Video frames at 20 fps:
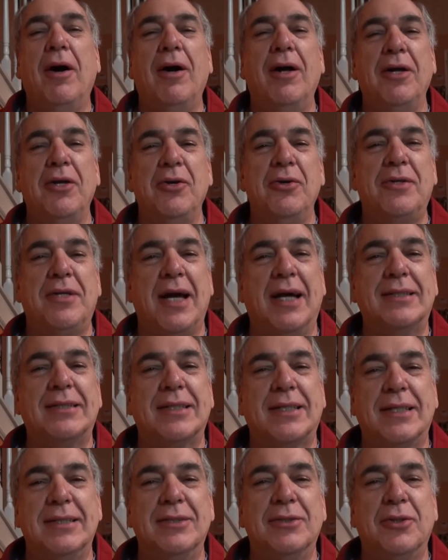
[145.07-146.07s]
all of you
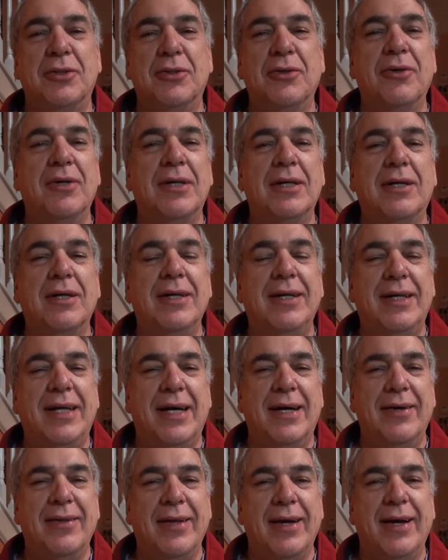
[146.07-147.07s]
Texicans are doing good
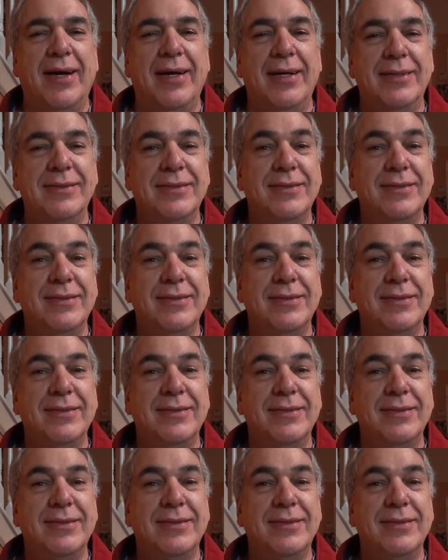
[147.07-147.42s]
down there.